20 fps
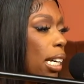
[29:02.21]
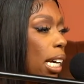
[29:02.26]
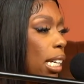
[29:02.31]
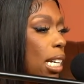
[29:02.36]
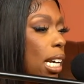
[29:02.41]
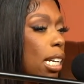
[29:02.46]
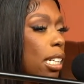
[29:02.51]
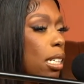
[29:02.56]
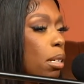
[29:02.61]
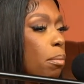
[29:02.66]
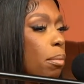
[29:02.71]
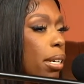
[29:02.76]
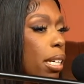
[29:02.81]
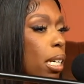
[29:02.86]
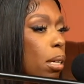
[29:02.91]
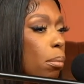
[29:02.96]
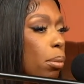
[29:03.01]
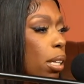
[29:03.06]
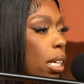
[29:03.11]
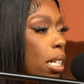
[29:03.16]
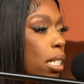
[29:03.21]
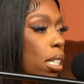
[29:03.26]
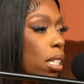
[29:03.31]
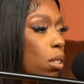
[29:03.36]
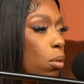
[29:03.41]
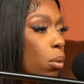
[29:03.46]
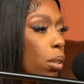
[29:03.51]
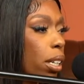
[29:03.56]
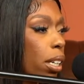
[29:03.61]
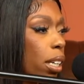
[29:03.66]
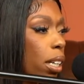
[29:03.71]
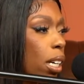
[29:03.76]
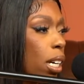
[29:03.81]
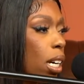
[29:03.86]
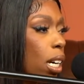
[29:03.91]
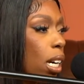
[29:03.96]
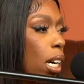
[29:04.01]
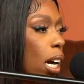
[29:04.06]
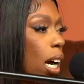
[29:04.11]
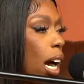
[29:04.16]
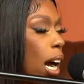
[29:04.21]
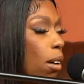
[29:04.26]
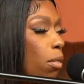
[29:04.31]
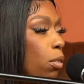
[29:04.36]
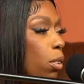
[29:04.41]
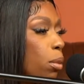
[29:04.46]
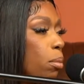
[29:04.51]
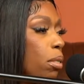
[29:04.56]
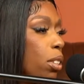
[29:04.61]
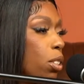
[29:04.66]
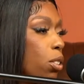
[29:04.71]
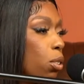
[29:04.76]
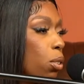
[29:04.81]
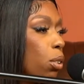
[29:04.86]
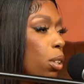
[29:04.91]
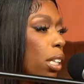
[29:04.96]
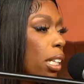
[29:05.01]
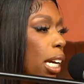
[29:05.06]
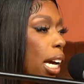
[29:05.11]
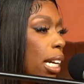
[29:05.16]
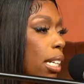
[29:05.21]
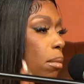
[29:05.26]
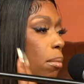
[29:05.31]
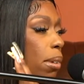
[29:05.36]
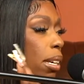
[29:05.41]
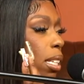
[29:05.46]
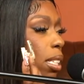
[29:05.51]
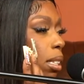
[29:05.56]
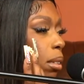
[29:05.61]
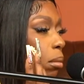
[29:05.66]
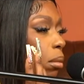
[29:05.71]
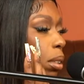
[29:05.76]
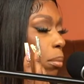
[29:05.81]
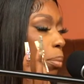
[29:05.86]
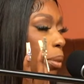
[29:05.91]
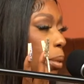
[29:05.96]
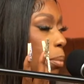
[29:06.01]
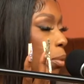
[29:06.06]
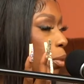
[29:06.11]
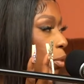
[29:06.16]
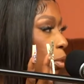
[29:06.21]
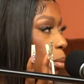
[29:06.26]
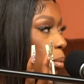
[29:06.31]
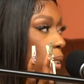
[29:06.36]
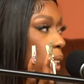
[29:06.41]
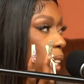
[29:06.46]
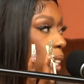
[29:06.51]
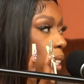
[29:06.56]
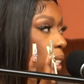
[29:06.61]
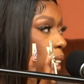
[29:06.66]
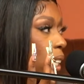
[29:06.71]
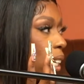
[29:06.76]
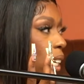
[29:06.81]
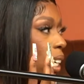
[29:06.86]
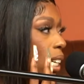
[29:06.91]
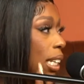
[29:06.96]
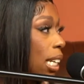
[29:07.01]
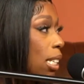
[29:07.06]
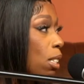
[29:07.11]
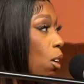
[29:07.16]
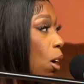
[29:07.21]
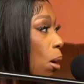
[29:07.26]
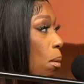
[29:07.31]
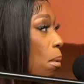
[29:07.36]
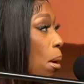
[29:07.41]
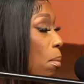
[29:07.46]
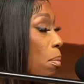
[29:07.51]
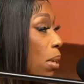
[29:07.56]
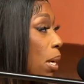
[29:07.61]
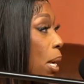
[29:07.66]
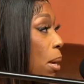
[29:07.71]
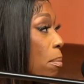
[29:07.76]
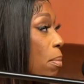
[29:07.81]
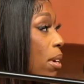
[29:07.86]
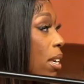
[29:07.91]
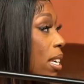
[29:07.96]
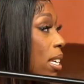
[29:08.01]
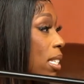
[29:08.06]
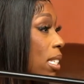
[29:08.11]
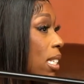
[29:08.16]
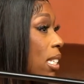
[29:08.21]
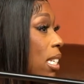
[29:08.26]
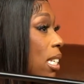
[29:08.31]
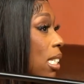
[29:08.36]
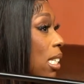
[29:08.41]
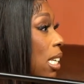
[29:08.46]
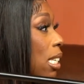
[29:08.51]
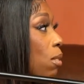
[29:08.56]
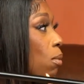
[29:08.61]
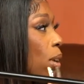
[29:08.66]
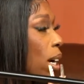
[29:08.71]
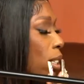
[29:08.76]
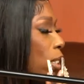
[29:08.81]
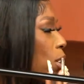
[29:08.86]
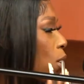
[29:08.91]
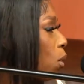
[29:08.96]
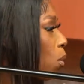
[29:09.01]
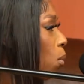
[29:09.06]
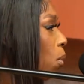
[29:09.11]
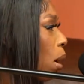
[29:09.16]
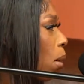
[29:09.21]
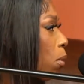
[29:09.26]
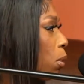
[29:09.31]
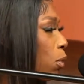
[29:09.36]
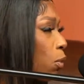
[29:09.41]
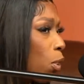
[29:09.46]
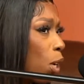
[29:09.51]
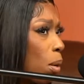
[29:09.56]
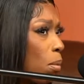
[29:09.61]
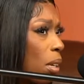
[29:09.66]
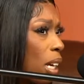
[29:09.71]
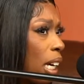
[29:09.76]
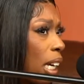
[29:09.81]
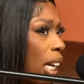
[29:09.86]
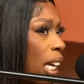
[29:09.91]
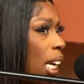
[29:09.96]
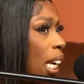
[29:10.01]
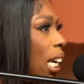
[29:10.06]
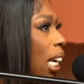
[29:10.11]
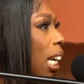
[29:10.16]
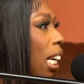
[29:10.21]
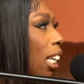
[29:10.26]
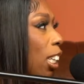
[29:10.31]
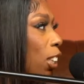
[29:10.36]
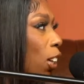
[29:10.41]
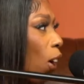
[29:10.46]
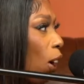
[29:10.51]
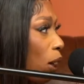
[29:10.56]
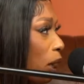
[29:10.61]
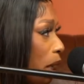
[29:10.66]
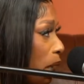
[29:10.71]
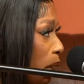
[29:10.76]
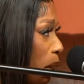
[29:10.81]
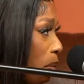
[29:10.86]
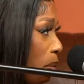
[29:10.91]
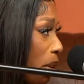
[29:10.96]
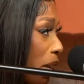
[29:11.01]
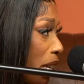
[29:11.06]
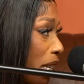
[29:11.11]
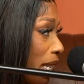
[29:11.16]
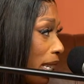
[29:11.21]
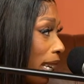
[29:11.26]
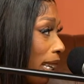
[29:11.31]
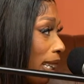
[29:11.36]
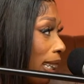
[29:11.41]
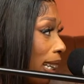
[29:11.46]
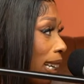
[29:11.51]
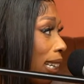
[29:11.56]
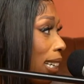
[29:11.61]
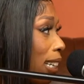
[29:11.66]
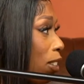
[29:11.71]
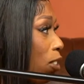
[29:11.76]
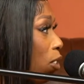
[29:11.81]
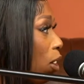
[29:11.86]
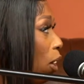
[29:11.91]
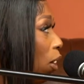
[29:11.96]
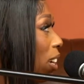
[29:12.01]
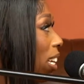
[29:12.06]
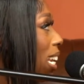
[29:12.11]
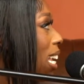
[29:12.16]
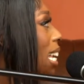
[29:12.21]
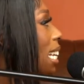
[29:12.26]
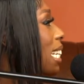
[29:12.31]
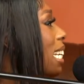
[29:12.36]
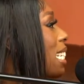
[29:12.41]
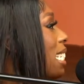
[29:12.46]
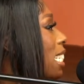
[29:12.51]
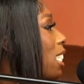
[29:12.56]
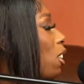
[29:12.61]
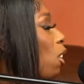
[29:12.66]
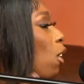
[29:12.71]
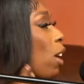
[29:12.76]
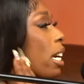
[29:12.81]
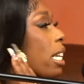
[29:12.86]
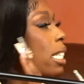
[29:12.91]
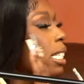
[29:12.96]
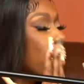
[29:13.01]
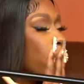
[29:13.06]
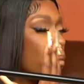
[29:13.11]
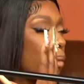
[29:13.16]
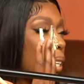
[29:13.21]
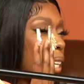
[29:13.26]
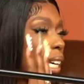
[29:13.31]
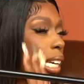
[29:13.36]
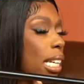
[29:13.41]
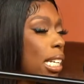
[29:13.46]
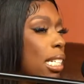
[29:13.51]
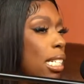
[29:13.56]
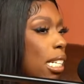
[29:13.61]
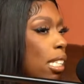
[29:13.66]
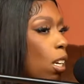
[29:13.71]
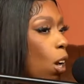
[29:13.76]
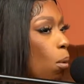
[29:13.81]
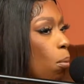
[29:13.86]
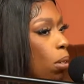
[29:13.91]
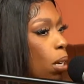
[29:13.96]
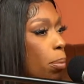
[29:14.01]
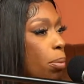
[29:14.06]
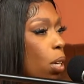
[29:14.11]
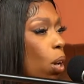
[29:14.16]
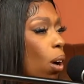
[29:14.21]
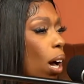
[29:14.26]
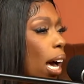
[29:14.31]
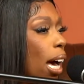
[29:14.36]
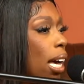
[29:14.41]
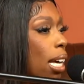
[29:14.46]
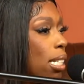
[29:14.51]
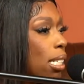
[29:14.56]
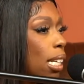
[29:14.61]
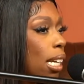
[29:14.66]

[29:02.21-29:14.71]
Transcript: And I've been in places where I'm from Detroit. I done met some people from London. They talk about playing Peezy just because where I told them where I was from. Like, y'all listen to Peezy in London? You know, and that's just crazy to me. And it just opened up your eyes.